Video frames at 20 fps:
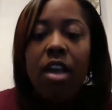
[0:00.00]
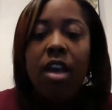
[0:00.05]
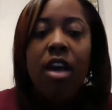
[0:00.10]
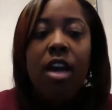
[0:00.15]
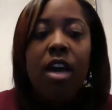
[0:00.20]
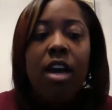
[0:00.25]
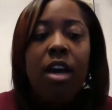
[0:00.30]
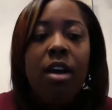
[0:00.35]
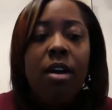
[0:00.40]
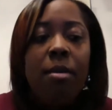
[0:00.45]

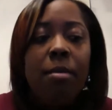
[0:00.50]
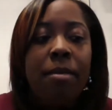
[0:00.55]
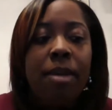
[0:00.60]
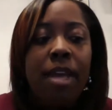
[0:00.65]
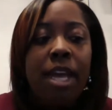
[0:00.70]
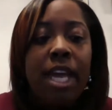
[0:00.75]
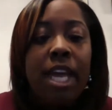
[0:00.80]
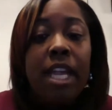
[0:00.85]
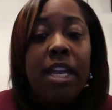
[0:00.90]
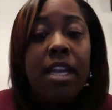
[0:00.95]

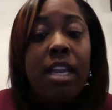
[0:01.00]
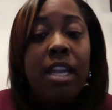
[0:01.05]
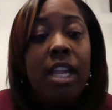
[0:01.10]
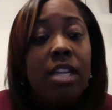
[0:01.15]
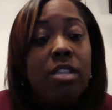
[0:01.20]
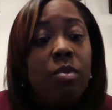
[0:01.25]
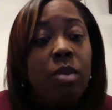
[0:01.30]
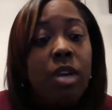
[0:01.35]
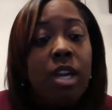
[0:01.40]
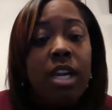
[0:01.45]
and
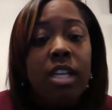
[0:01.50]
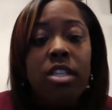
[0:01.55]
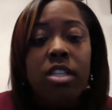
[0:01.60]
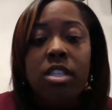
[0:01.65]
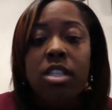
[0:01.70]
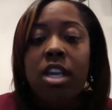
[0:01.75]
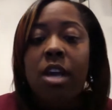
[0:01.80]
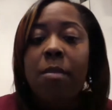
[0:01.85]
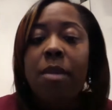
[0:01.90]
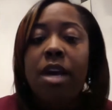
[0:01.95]
that's when I
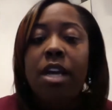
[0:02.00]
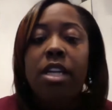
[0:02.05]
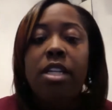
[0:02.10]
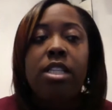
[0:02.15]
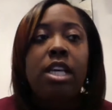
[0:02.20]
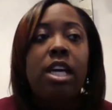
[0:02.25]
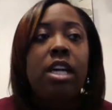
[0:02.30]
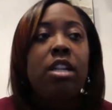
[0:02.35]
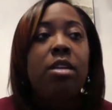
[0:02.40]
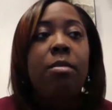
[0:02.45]
just come out and
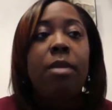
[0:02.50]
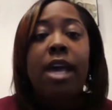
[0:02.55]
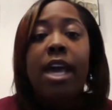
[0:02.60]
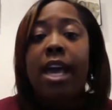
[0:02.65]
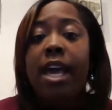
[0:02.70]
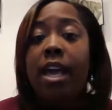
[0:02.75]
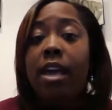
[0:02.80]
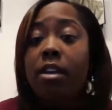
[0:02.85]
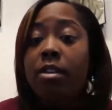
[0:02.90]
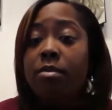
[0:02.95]
tell them,
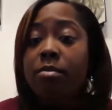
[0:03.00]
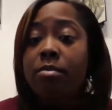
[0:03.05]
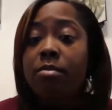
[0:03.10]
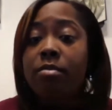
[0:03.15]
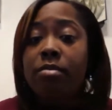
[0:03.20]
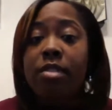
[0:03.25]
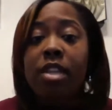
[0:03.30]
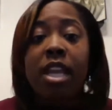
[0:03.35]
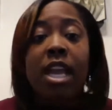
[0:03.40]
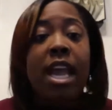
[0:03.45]
hey,
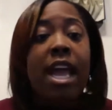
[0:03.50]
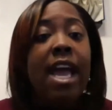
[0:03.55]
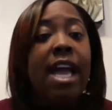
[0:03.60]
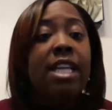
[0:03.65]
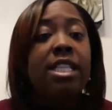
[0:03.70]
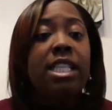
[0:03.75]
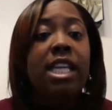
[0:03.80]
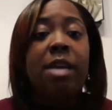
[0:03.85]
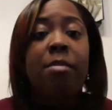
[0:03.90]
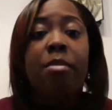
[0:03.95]

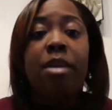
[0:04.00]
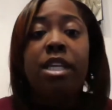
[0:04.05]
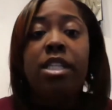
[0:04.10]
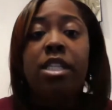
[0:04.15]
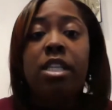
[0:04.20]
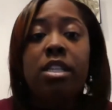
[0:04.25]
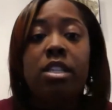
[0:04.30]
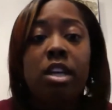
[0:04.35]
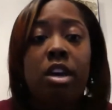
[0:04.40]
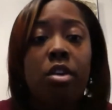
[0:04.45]
as a
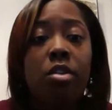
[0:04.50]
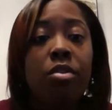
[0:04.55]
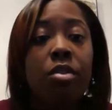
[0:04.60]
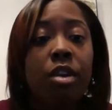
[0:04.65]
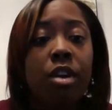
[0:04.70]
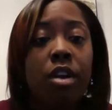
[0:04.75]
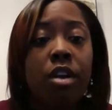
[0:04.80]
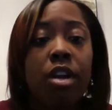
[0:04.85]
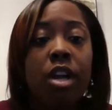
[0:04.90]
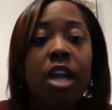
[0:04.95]
business
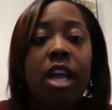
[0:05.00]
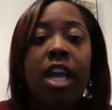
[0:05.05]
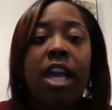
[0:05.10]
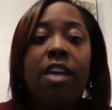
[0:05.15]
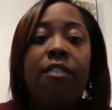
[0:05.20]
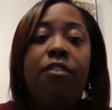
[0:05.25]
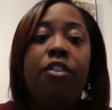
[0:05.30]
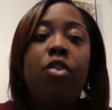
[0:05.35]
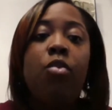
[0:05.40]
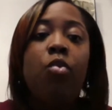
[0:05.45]
owner,
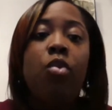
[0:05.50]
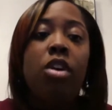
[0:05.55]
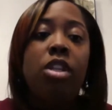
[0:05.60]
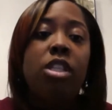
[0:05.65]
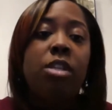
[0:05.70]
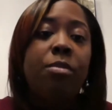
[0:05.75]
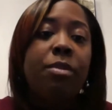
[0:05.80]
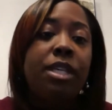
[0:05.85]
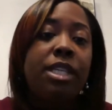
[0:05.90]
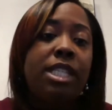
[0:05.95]
if you want
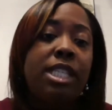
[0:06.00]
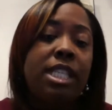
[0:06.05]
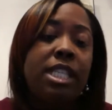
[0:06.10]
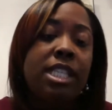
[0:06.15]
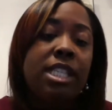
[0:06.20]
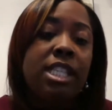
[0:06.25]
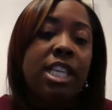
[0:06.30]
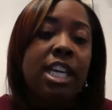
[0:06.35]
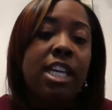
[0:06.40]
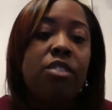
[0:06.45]
to be
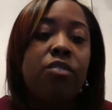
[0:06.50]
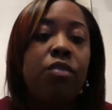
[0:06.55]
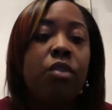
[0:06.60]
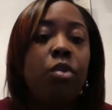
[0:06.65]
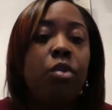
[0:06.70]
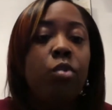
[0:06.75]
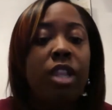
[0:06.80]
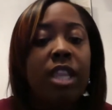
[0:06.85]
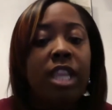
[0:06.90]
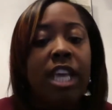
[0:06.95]
successful
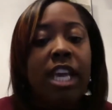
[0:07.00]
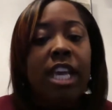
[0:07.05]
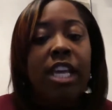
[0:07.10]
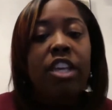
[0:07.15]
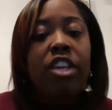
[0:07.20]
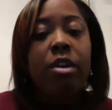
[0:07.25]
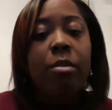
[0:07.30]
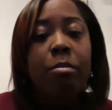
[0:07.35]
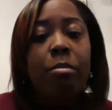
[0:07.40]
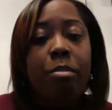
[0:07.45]
within
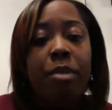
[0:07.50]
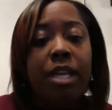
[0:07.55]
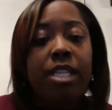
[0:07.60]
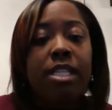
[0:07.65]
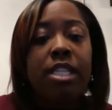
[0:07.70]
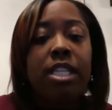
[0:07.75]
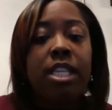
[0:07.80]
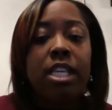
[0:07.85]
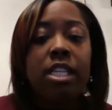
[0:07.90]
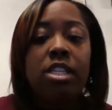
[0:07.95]
your
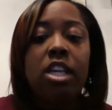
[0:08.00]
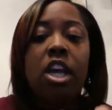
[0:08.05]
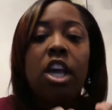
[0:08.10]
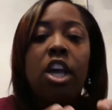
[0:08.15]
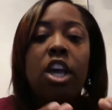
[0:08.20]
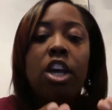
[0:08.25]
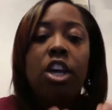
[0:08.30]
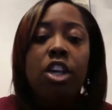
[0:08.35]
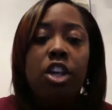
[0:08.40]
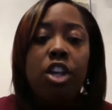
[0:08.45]
business,
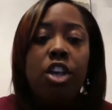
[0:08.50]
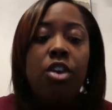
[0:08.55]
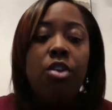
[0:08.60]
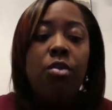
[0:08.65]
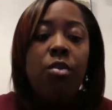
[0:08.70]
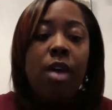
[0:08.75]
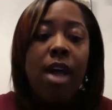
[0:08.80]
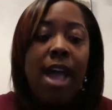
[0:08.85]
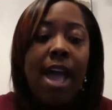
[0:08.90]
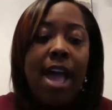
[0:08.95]

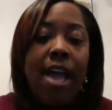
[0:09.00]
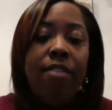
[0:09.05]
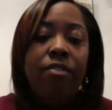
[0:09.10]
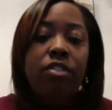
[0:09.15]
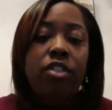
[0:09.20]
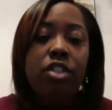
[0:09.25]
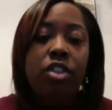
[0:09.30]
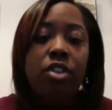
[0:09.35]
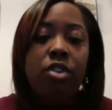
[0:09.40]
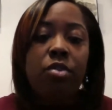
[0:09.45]
you have
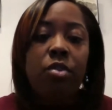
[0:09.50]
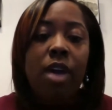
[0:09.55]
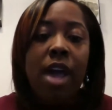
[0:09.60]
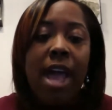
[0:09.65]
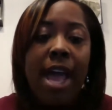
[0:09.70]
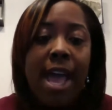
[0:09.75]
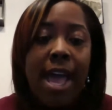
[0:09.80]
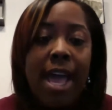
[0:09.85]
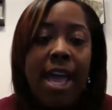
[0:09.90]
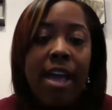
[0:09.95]
to
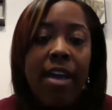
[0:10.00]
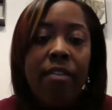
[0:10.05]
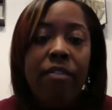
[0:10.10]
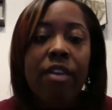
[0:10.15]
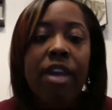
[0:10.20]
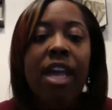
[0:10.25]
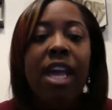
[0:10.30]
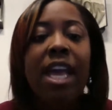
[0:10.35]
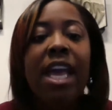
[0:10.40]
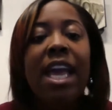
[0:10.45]
have
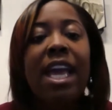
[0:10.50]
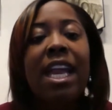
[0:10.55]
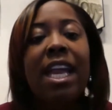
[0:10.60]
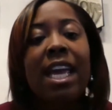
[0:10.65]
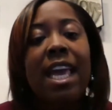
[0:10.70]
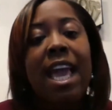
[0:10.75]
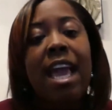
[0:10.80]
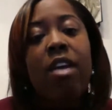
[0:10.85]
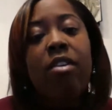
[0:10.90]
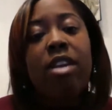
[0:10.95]
an
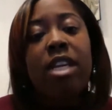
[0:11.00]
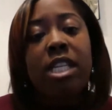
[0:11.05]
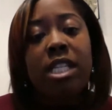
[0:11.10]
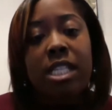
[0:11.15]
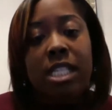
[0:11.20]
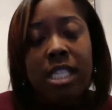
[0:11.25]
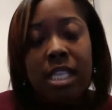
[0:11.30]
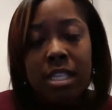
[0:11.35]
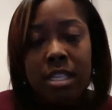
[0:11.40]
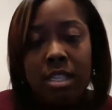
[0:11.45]
accounting
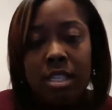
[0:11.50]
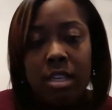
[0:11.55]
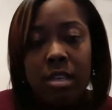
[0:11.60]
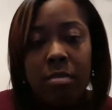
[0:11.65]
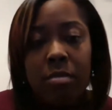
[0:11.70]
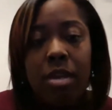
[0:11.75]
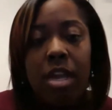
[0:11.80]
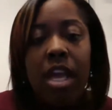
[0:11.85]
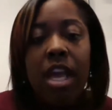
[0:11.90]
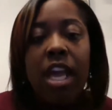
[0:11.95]
system.
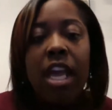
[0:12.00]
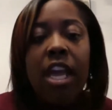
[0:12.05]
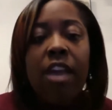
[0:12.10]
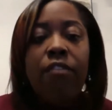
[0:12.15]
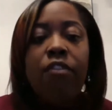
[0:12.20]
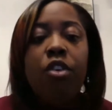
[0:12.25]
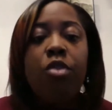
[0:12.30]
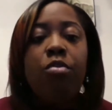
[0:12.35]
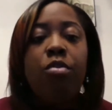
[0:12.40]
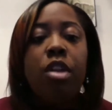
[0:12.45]

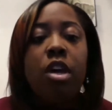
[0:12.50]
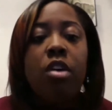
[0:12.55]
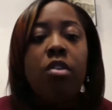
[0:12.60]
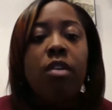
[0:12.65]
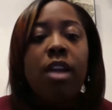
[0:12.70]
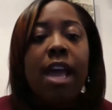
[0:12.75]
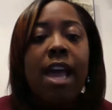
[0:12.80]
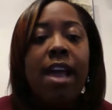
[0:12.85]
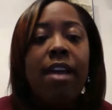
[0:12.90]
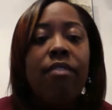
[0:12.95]
If you don't
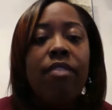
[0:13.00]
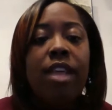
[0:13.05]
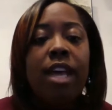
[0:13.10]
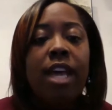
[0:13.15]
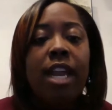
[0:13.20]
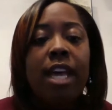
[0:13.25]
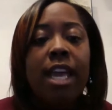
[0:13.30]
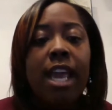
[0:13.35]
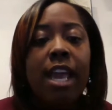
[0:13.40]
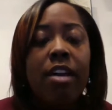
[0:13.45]
have that
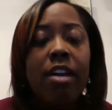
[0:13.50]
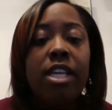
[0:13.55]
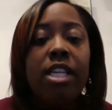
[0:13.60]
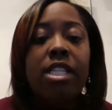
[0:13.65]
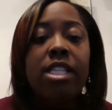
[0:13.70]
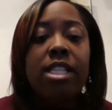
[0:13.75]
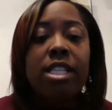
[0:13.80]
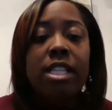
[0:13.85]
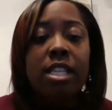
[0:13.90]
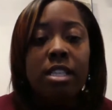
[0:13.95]
accounting
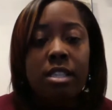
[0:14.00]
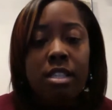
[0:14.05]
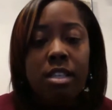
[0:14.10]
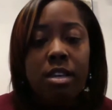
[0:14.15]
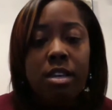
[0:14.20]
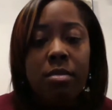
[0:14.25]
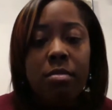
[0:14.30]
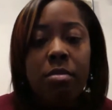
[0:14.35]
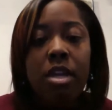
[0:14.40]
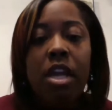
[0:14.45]

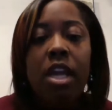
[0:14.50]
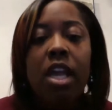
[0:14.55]
system,